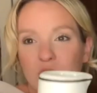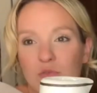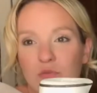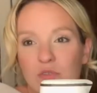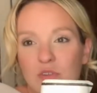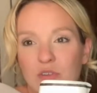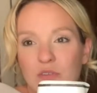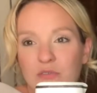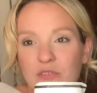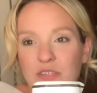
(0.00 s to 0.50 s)
to
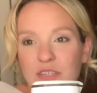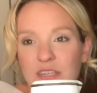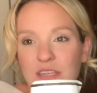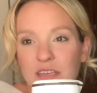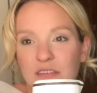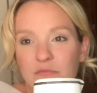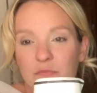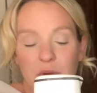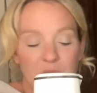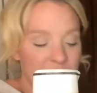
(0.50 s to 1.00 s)
leave
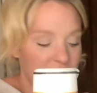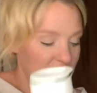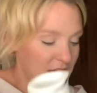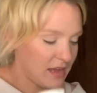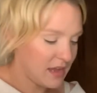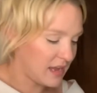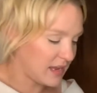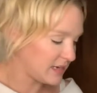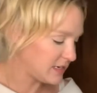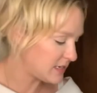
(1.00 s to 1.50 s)
behind.
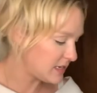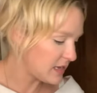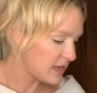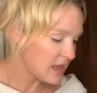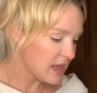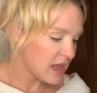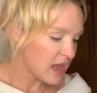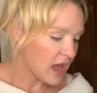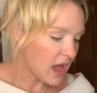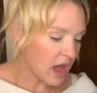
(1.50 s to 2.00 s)

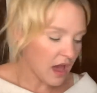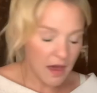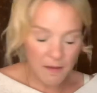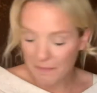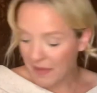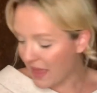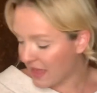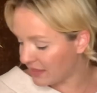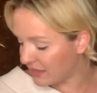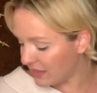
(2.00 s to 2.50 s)
Um, at
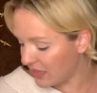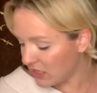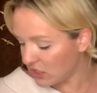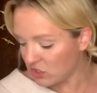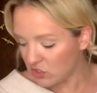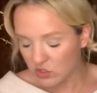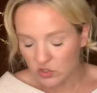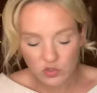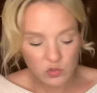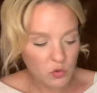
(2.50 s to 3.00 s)
this
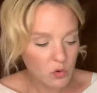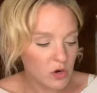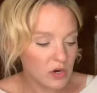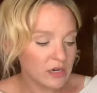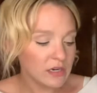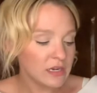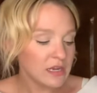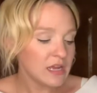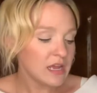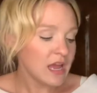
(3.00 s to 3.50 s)
store,
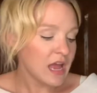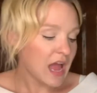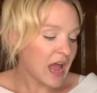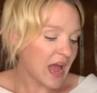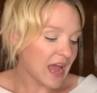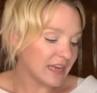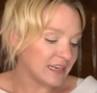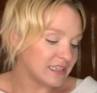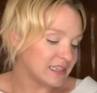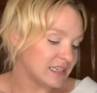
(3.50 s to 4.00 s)
I
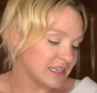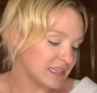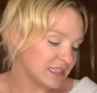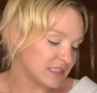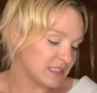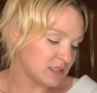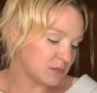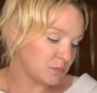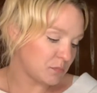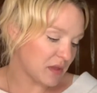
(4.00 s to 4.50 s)
did
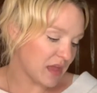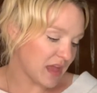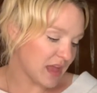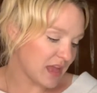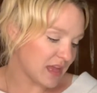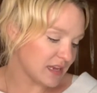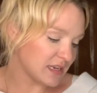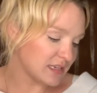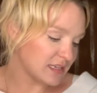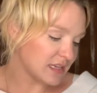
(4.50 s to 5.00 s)
spend,
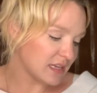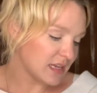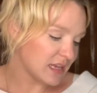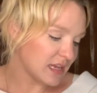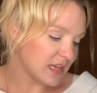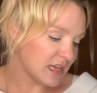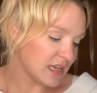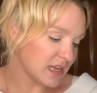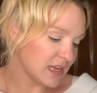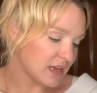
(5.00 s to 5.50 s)

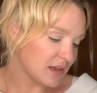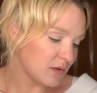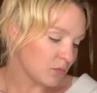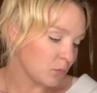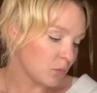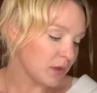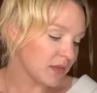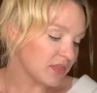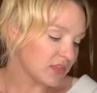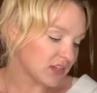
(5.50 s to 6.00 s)
with
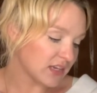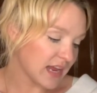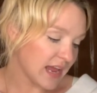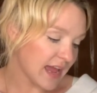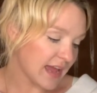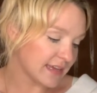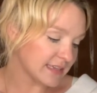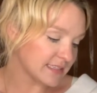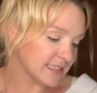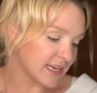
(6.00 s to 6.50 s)
tax and
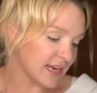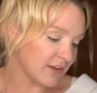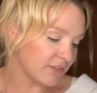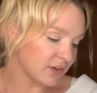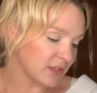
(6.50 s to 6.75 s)
everything, it was